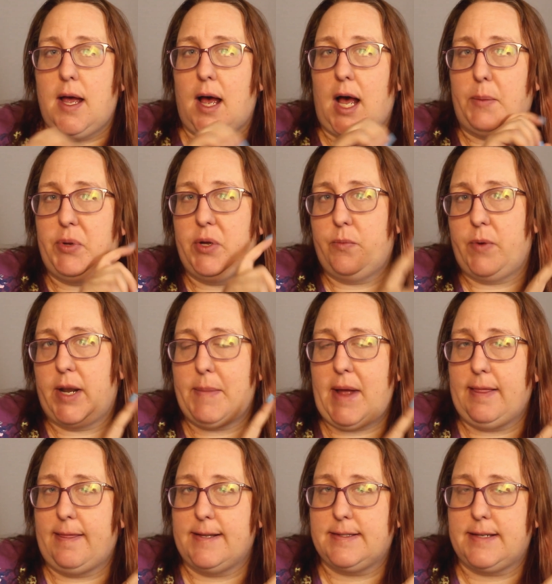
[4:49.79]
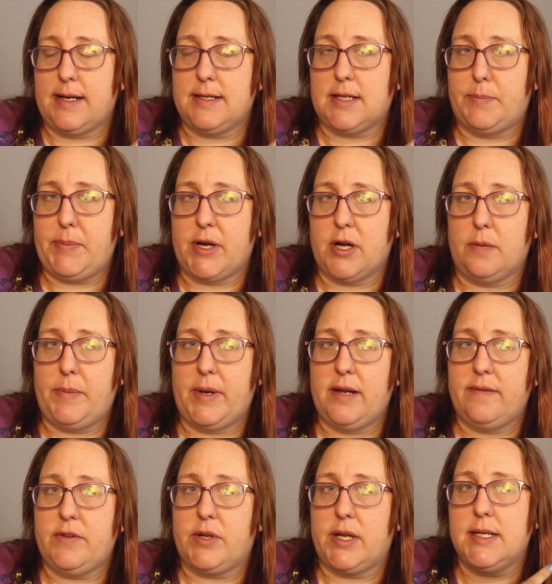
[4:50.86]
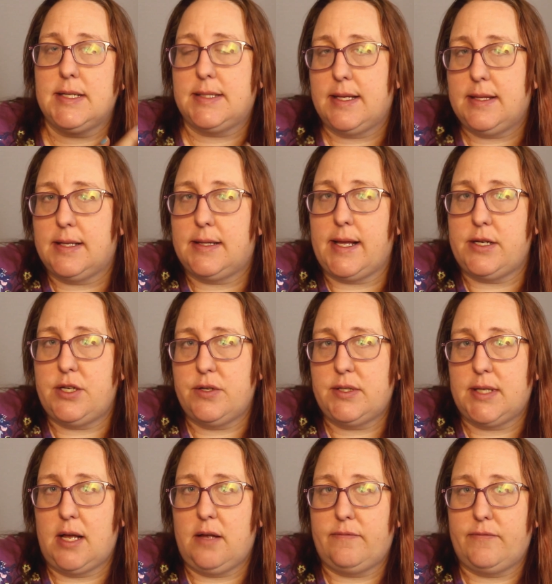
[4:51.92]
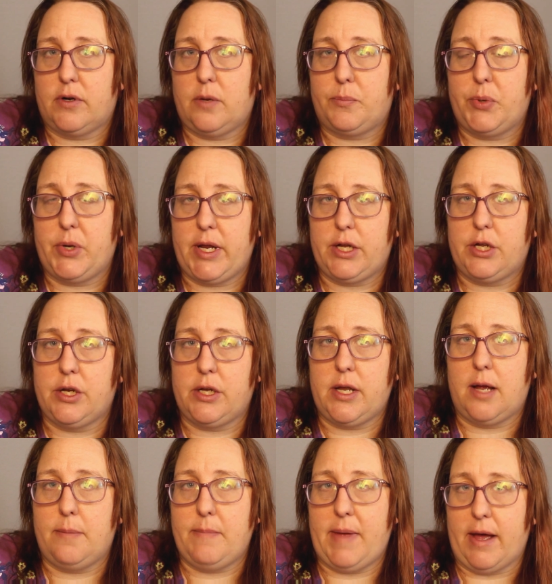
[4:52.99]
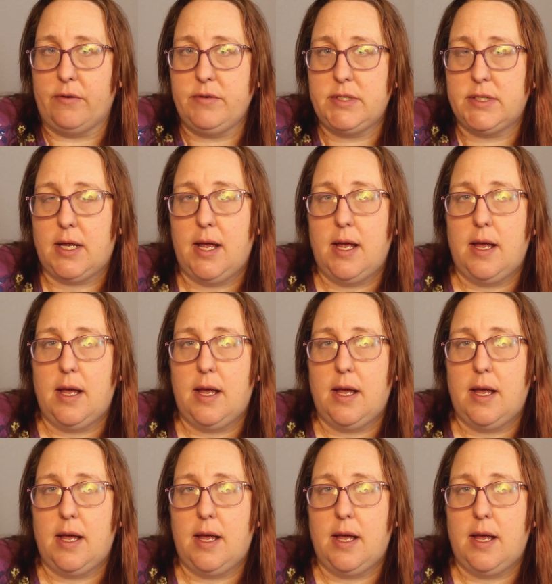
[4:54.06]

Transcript: I'll put one of my listings up here above. You can see that they do sell for a pretty good amount,